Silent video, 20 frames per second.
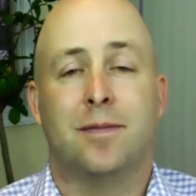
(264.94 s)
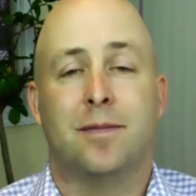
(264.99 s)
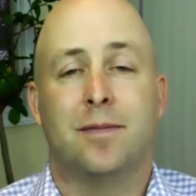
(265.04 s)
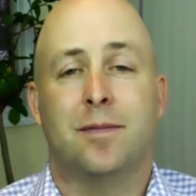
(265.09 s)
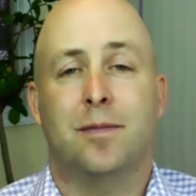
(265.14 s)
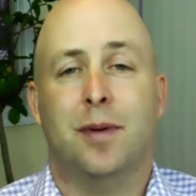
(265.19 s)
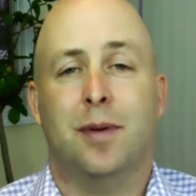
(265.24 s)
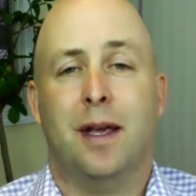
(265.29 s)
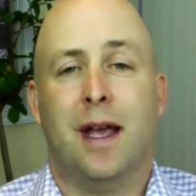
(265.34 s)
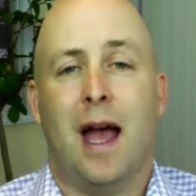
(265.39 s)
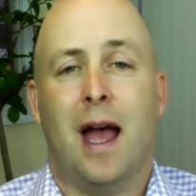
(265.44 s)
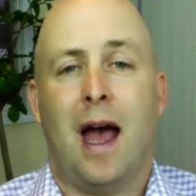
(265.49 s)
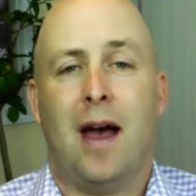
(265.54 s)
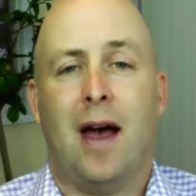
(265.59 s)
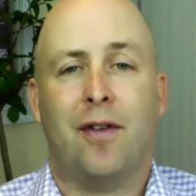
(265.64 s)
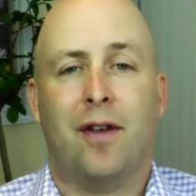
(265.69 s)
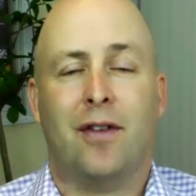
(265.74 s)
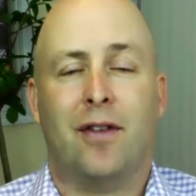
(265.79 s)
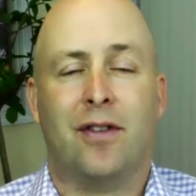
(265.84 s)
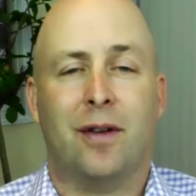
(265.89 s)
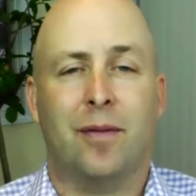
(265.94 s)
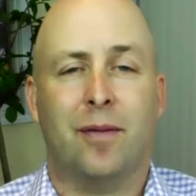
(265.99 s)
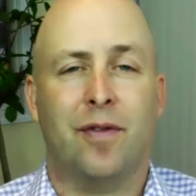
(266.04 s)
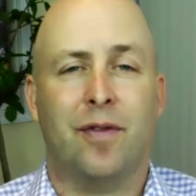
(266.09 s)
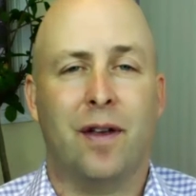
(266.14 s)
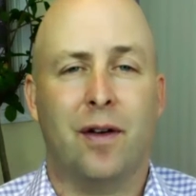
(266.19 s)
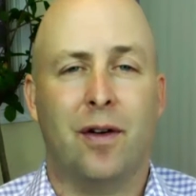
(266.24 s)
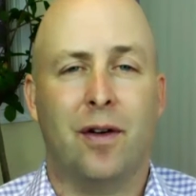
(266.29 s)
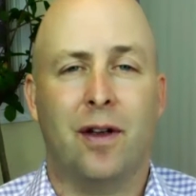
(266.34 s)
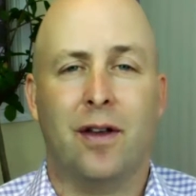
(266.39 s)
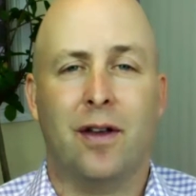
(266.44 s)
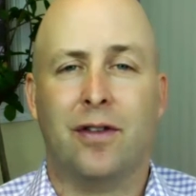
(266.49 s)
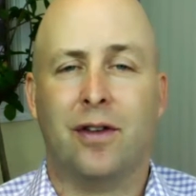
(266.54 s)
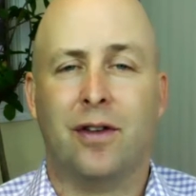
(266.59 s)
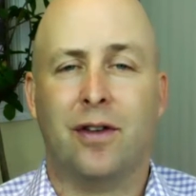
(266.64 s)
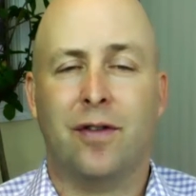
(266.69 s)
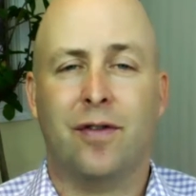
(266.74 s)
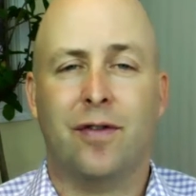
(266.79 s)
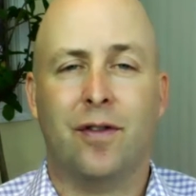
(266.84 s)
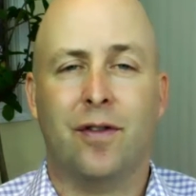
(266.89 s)
be having some feelings
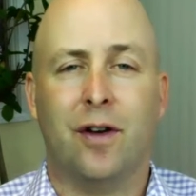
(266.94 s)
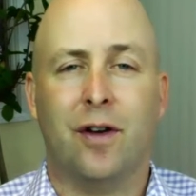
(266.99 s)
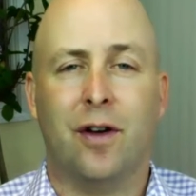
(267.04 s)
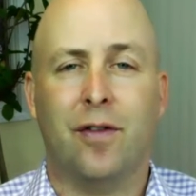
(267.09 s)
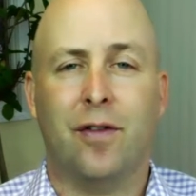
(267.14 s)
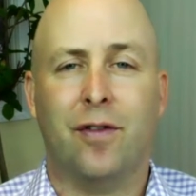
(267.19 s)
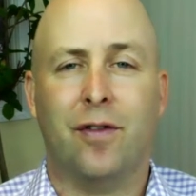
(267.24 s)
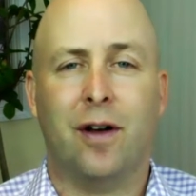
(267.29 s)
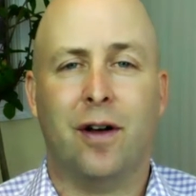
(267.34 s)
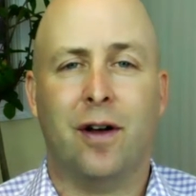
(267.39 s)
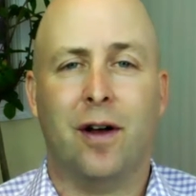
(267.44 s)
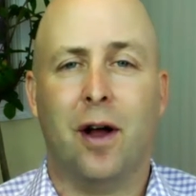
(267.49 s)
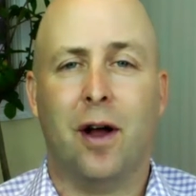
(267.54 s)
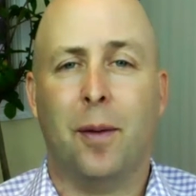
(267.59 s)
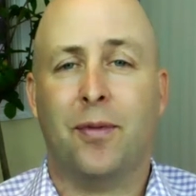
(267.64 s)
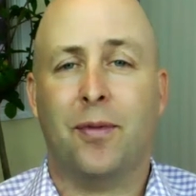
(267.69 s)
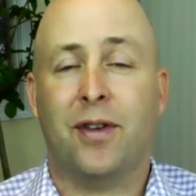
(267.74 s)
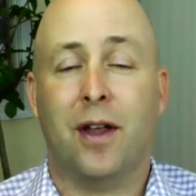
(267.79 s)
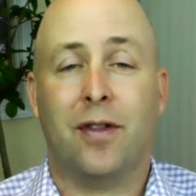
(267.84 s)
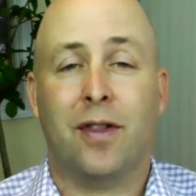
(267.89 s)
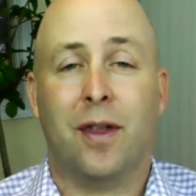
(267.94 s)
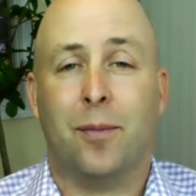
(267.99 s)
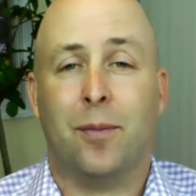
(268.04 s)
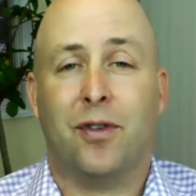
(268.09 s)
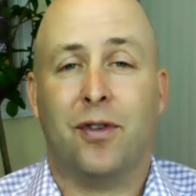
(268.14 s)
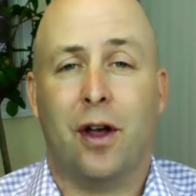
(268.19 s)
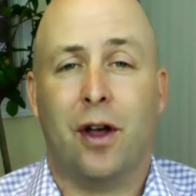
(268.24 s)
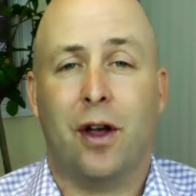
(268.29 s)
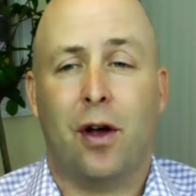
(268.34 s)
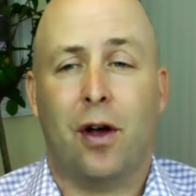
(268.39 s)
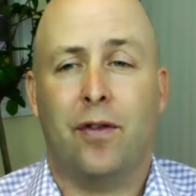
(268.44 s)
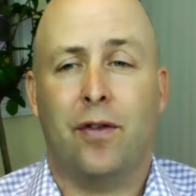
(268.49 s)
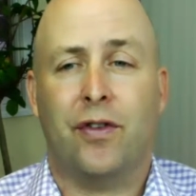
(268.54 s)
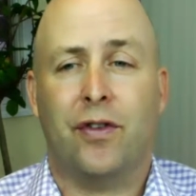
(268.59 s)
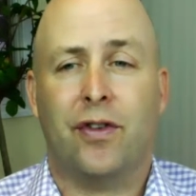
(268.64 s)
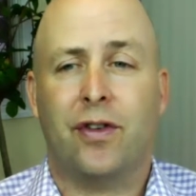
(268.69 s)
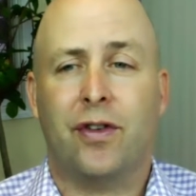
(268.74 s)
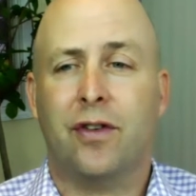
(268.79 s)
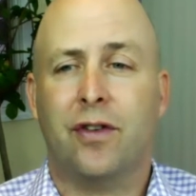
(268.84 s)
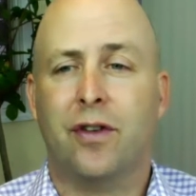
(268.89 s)
of upset
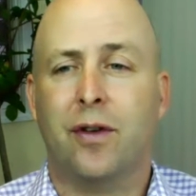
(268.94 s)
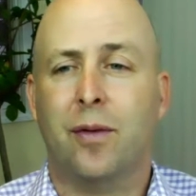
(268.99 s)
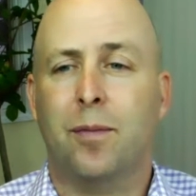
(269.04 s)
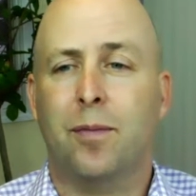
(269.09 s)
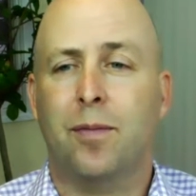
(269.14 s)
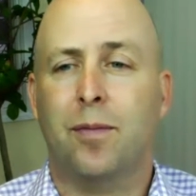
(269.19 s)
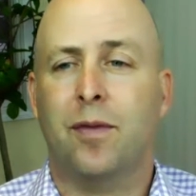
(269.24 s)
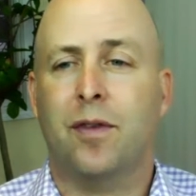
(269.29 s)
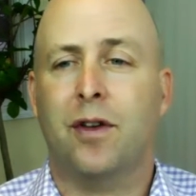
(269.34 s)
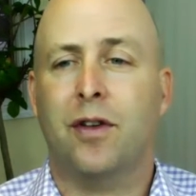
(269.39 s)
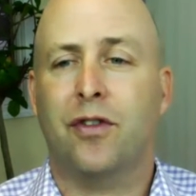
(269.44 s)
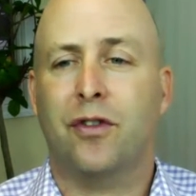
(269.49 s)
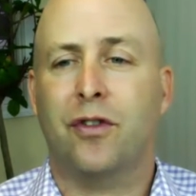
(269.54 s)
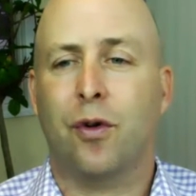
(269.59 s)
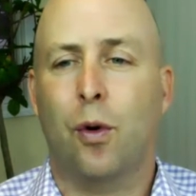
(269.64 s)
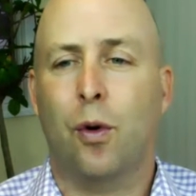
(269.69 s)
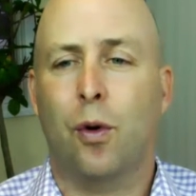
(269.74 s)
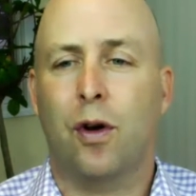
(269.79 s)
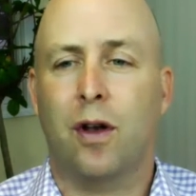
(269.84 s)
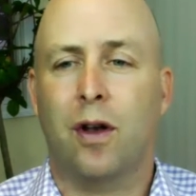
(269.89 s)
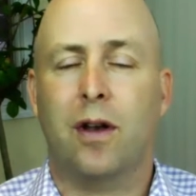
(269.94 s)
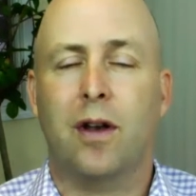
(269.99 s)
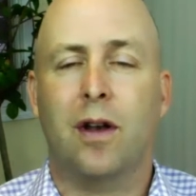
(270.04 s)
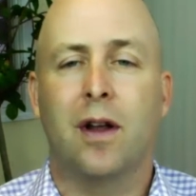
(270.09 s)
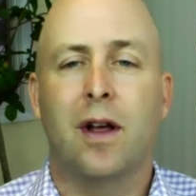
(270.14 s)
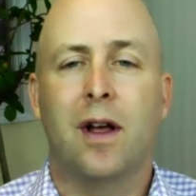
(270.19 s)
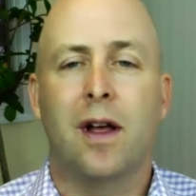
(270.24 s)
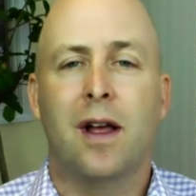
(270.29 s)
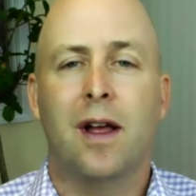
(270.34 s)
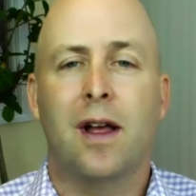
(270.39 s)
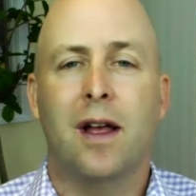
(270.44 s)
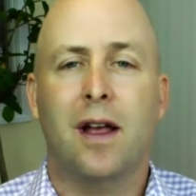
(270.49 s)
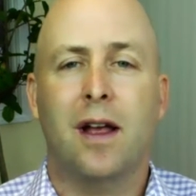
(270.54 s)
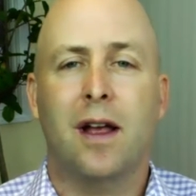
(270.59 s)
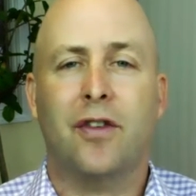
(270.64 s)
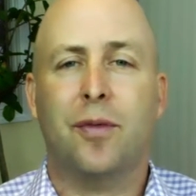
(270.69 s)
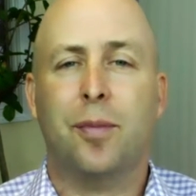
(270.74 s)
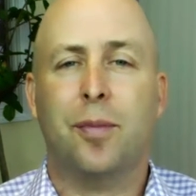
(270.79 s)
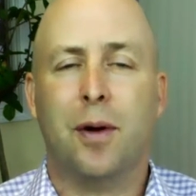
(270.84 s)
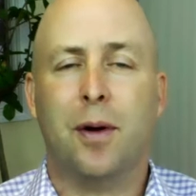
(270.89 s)
themselves, some discordant
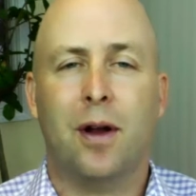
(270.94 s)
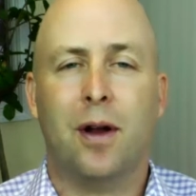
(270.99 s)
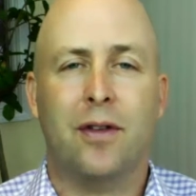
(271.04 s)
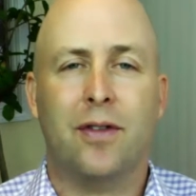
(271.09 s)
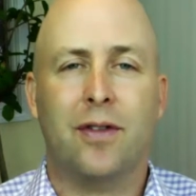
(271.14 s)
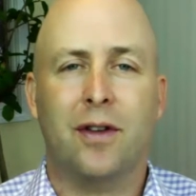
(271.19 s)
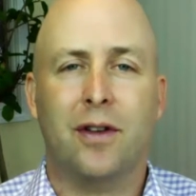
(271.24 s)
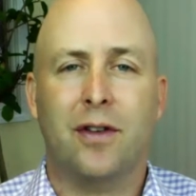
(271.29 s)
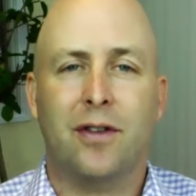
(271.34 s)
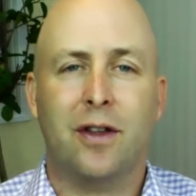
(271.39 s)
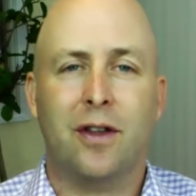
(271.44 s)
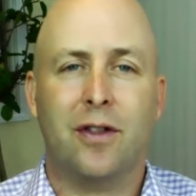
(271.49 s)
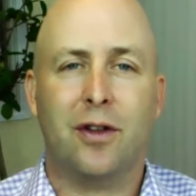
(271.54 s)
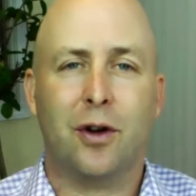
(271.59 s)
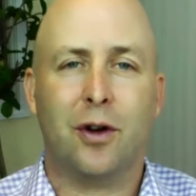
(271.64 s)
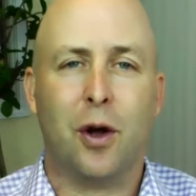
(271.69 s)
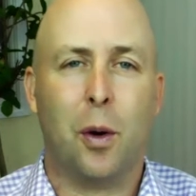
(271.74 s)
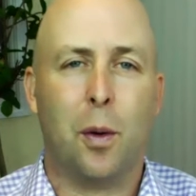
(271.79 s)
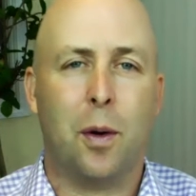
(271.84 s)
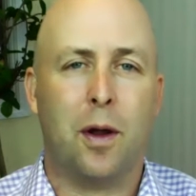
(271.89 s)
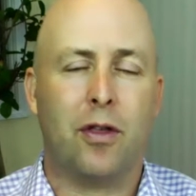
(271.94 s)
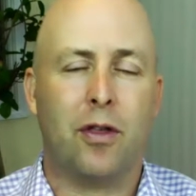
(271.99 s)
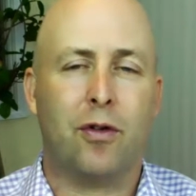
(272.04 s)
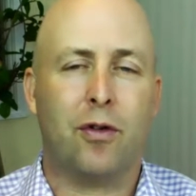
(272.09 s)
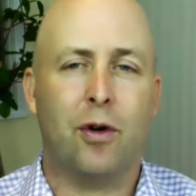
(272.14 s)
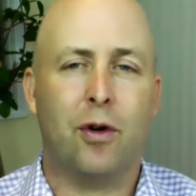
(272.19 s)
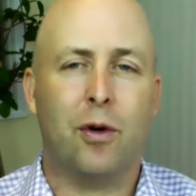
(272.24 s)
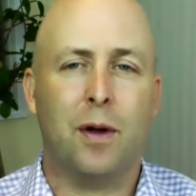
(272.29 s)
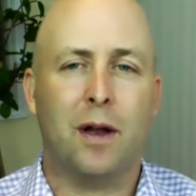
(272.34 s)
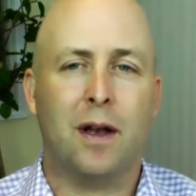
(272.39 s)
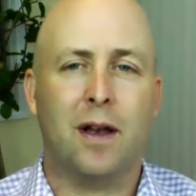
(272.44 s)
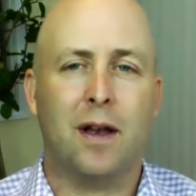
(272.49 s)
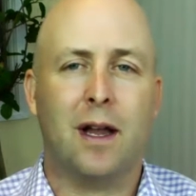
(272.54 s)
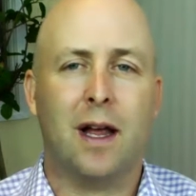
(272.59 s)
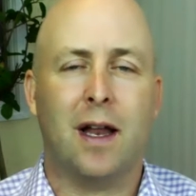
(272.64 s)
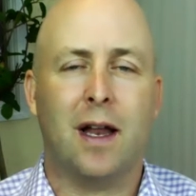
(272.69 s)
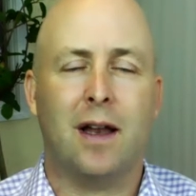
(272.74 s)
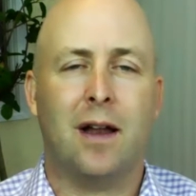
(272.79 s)
experiences that they're going through, and